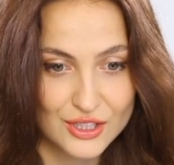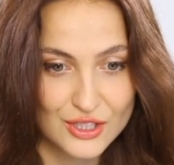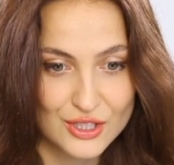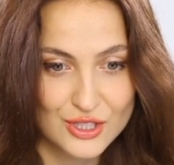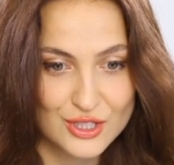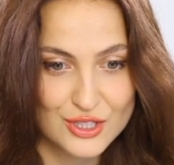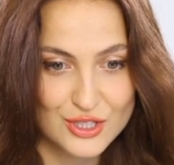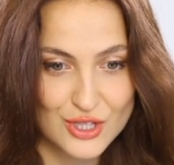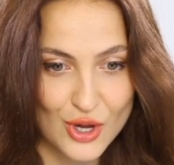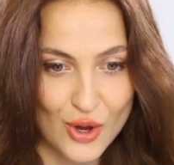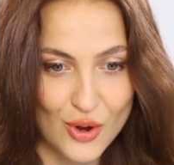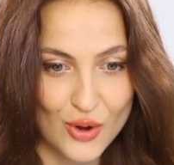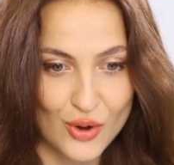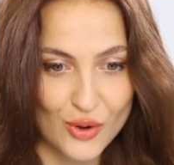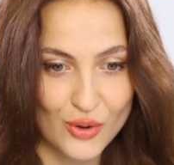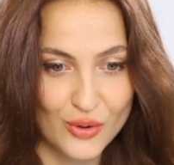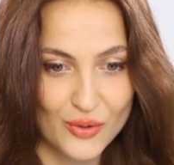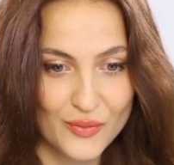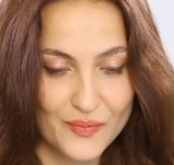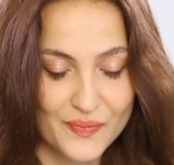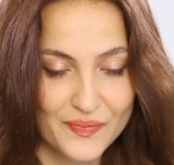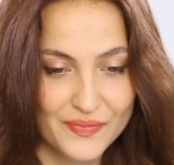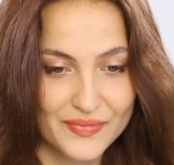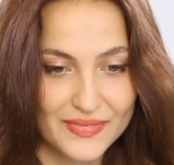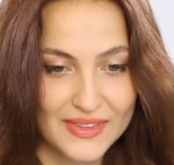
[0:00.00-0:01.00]
So
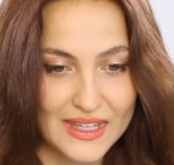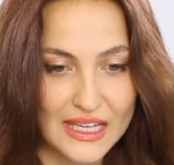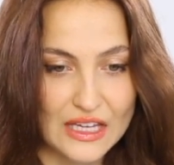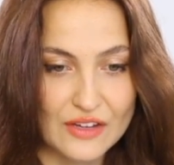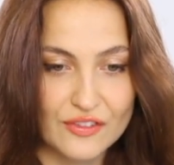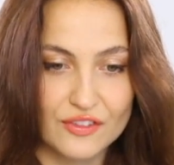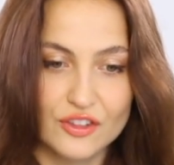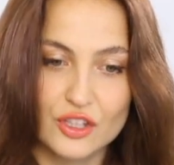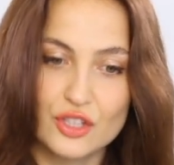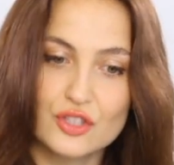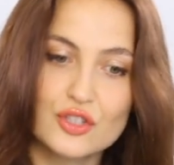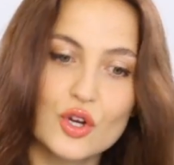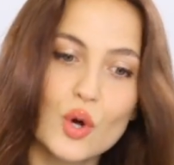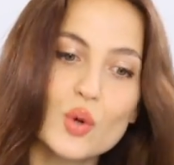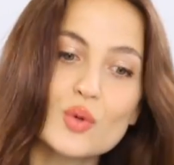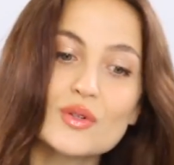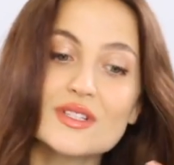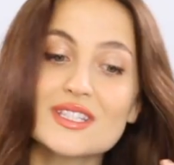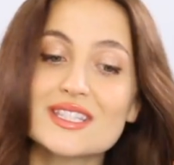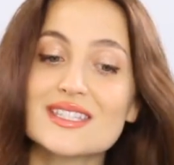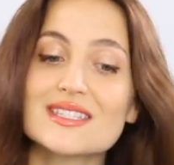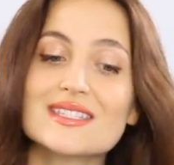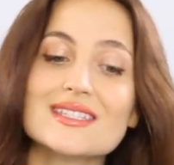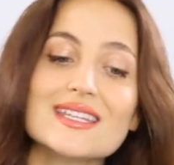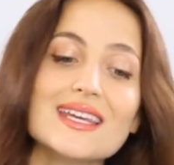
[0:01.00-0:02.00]
if you don't
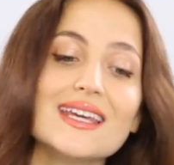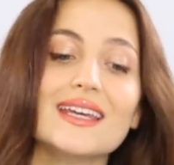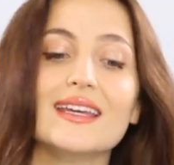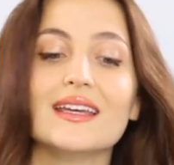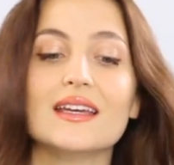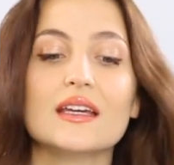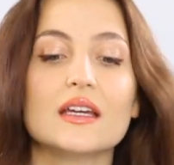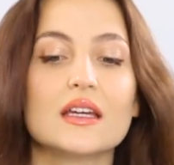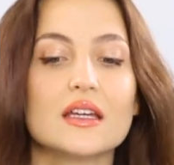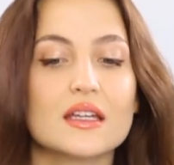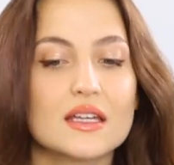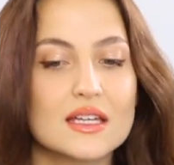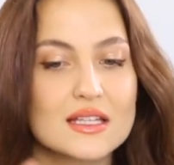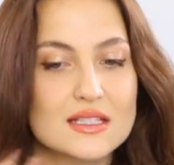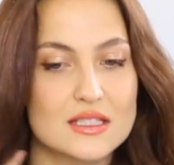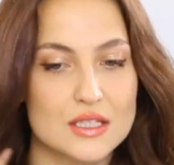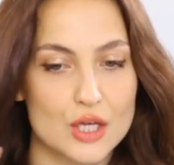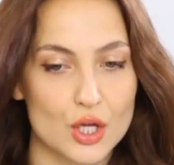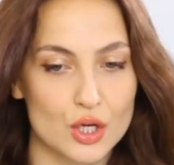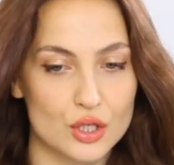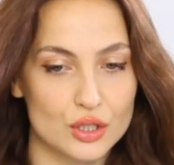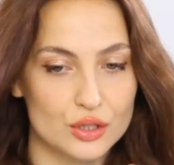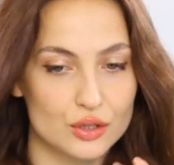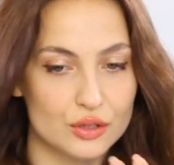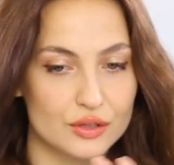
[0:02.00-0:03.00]
sing, it's
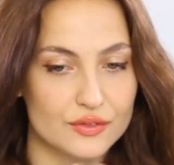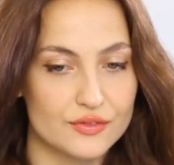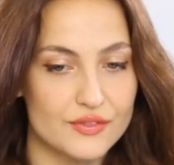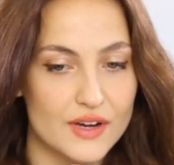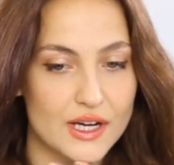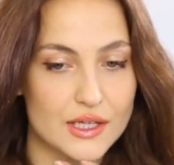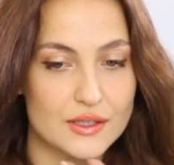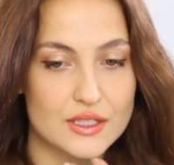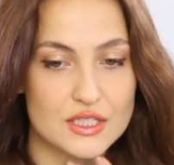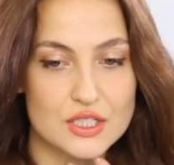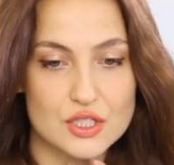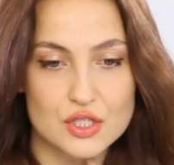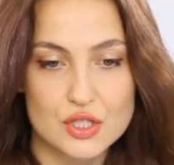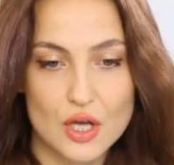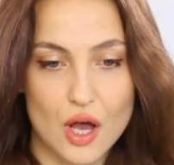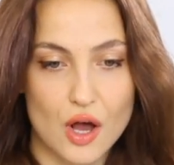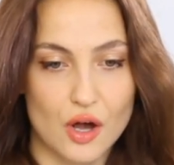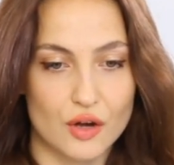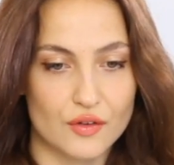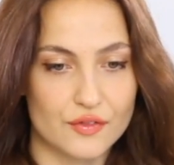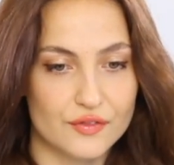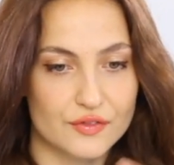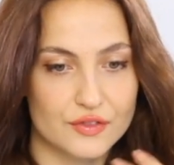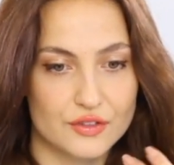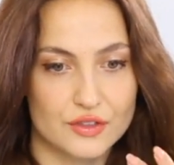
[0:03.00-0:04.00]
going to look very
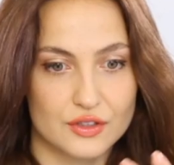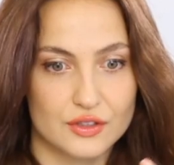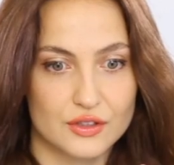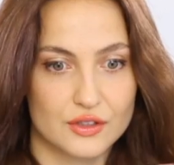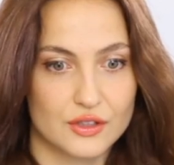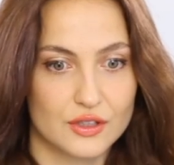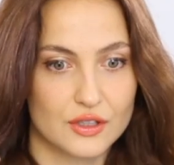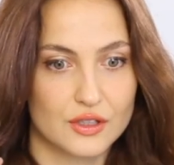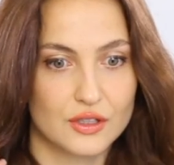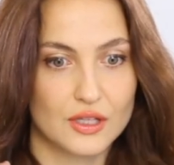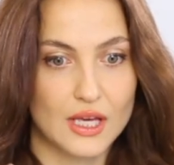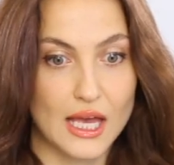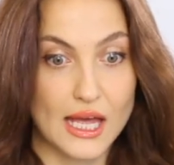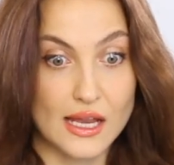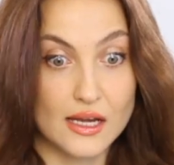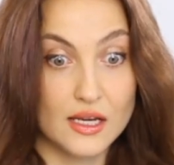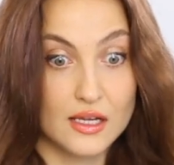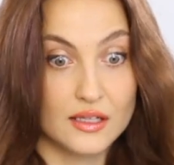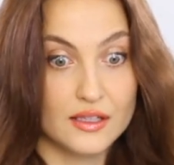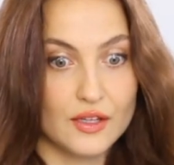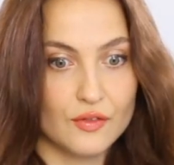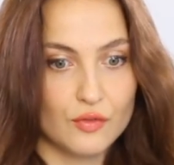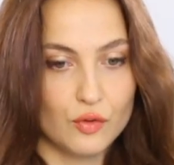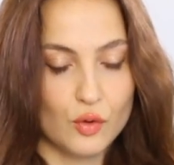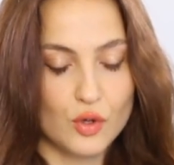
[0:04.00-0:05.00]
soft.
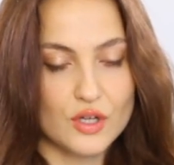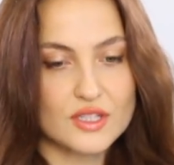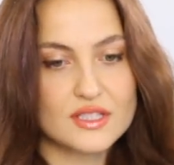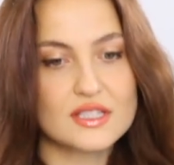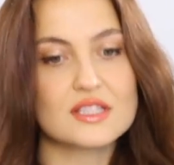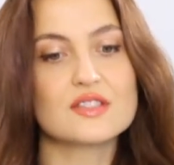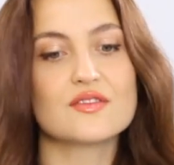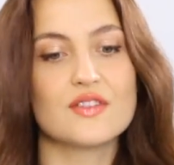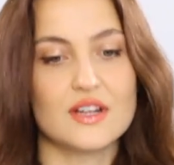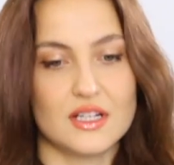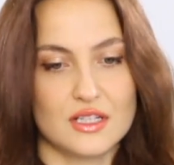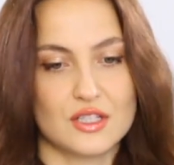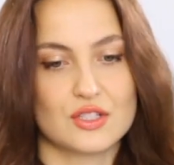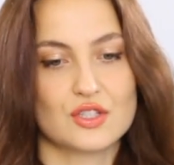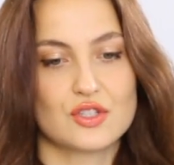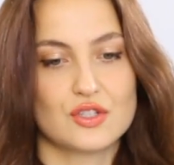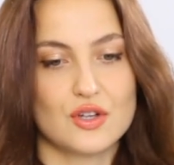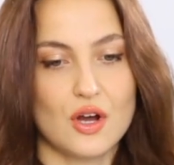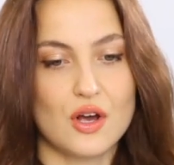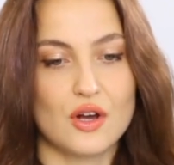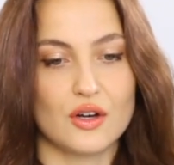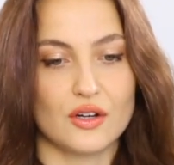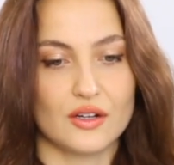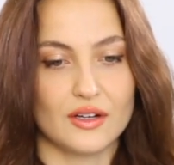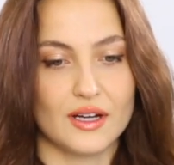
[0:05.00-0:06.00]
And the voice is very
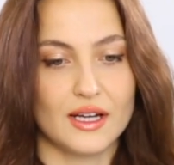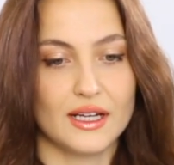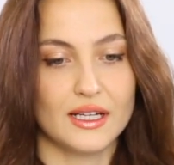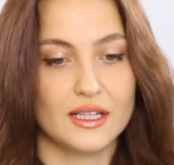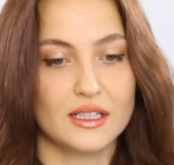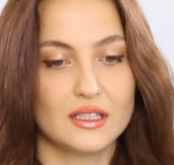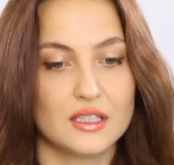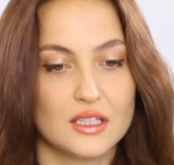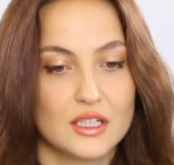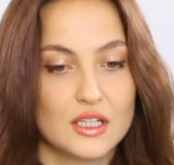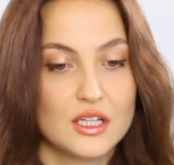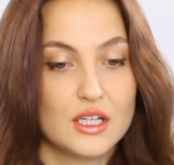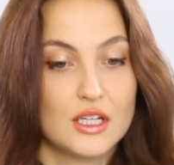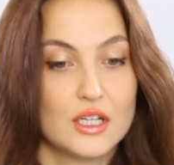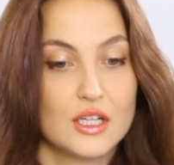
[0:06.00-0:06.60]
strong, right?